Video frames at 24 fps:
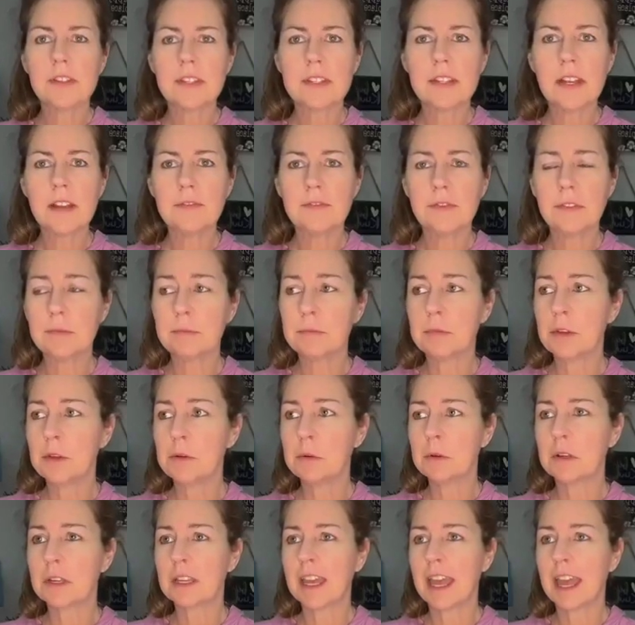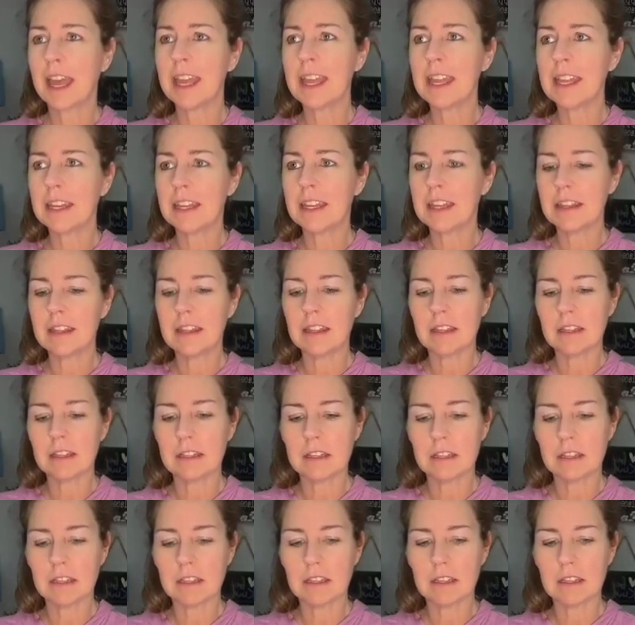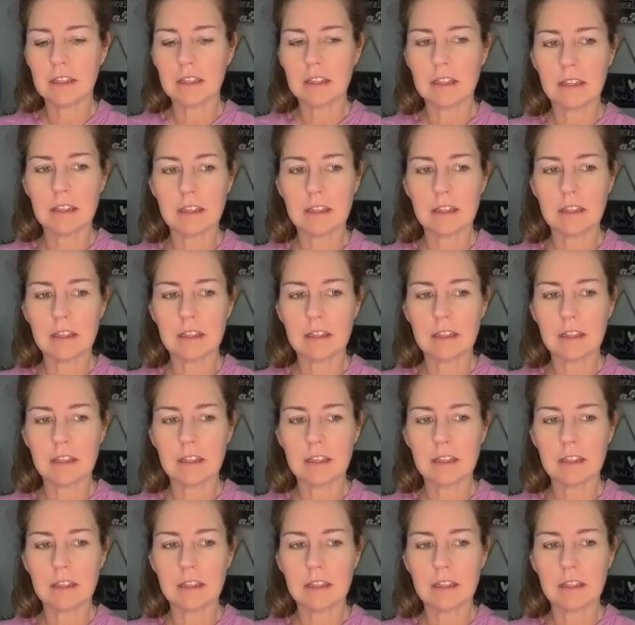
Well, if it's not from you or Katie, then